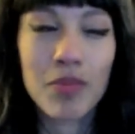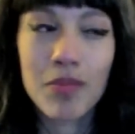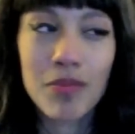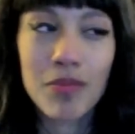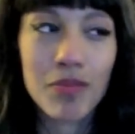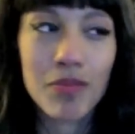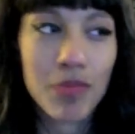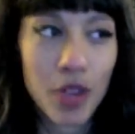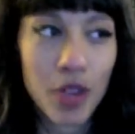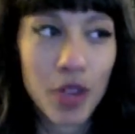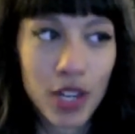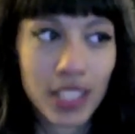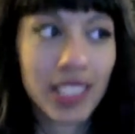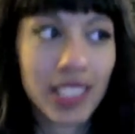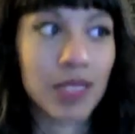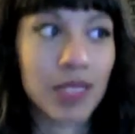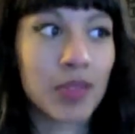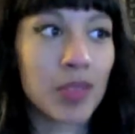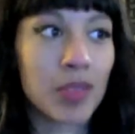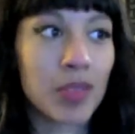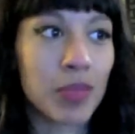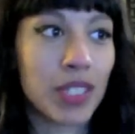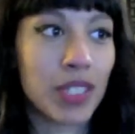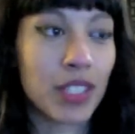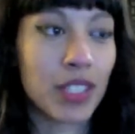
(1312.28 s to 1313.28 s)
possibly
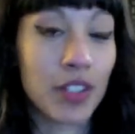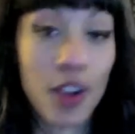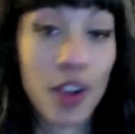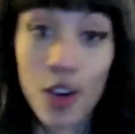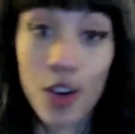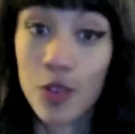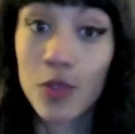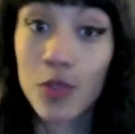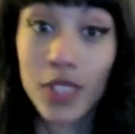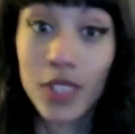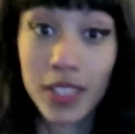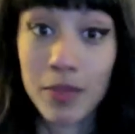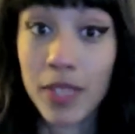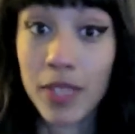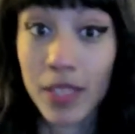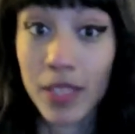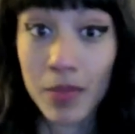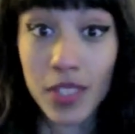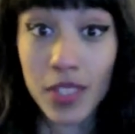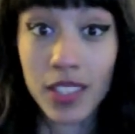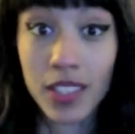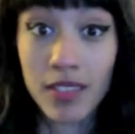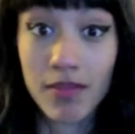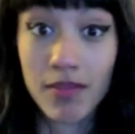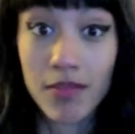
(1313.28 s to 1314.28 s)
being Carl really made
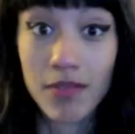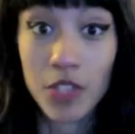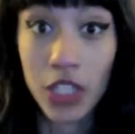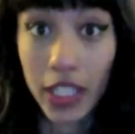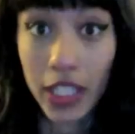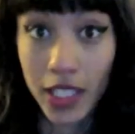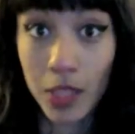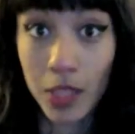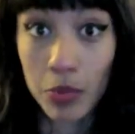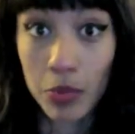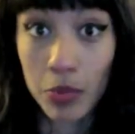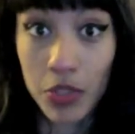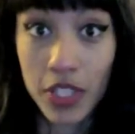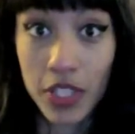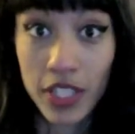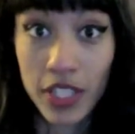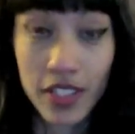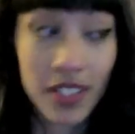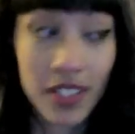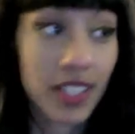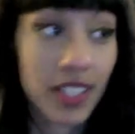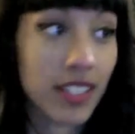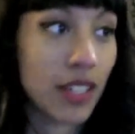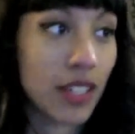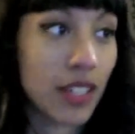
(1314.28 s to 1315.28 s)
me shed a couple tears
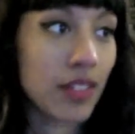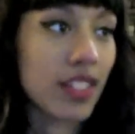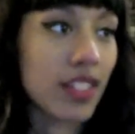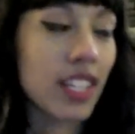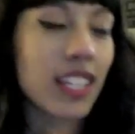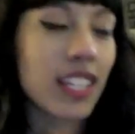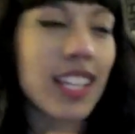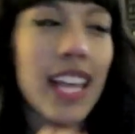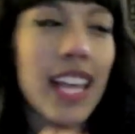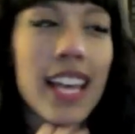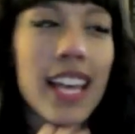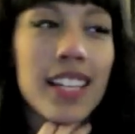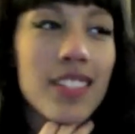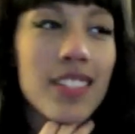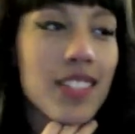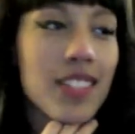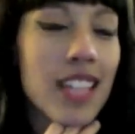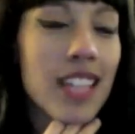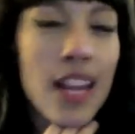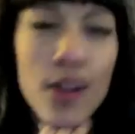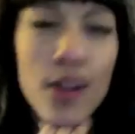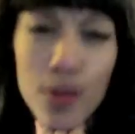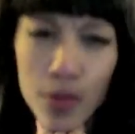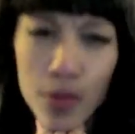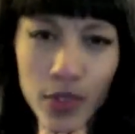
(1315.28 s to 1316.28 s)
because I was like, that is
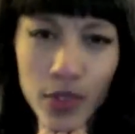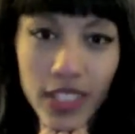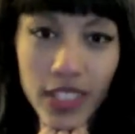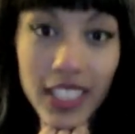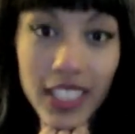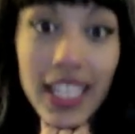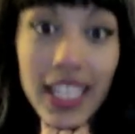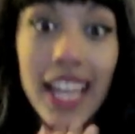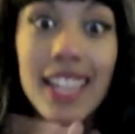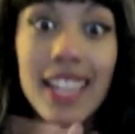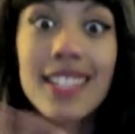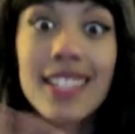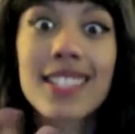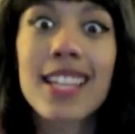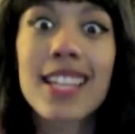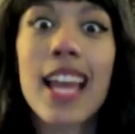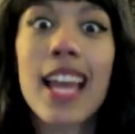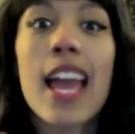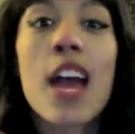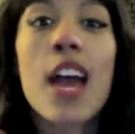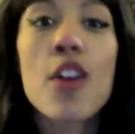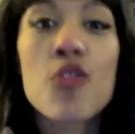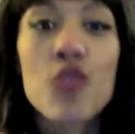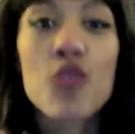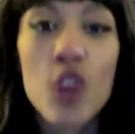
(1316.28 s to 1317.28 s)
terrible. Like, that is
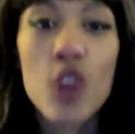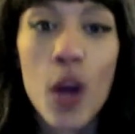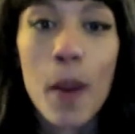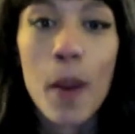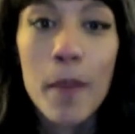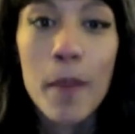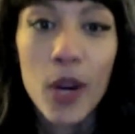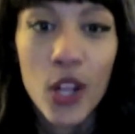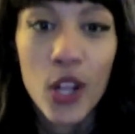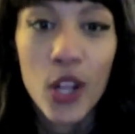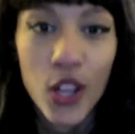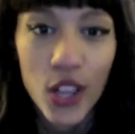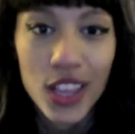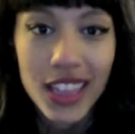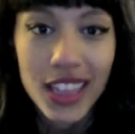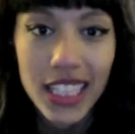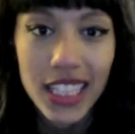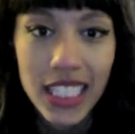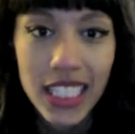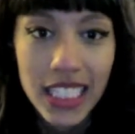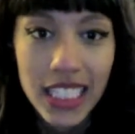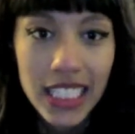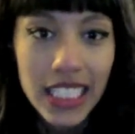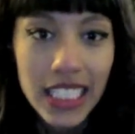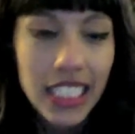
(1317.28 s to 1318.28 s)
terrible
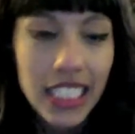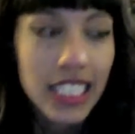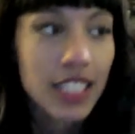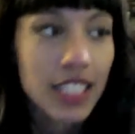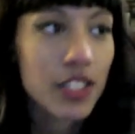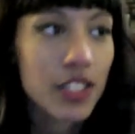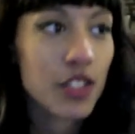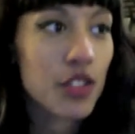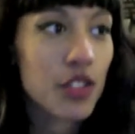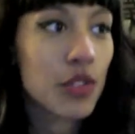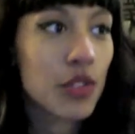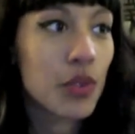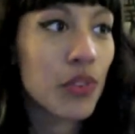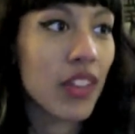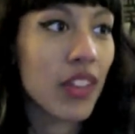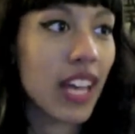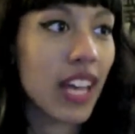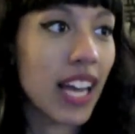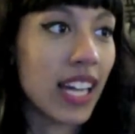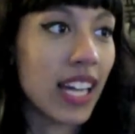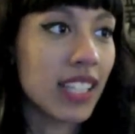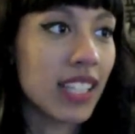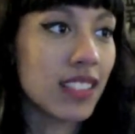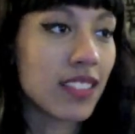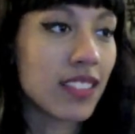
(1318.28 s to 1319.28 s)
to do
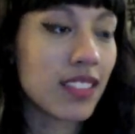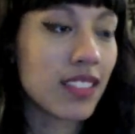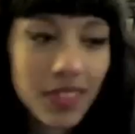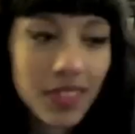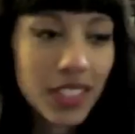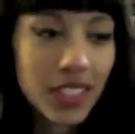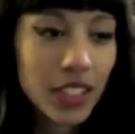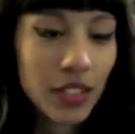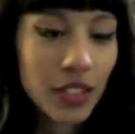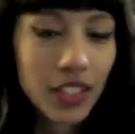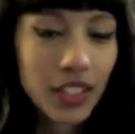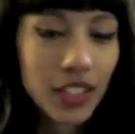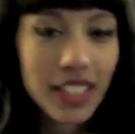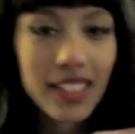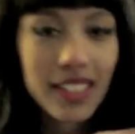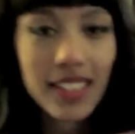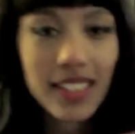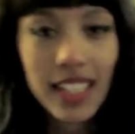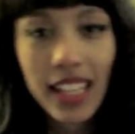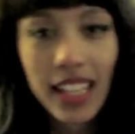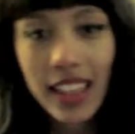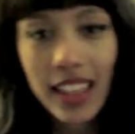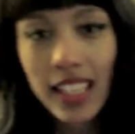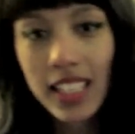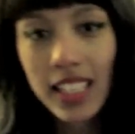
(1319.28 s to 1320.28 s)
that. You know, because
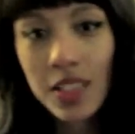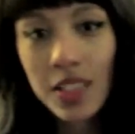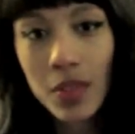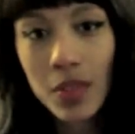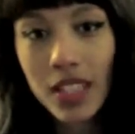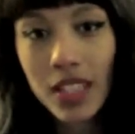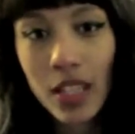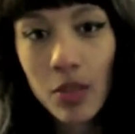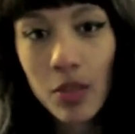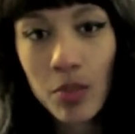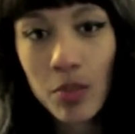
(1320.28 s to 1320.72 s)
nothing is without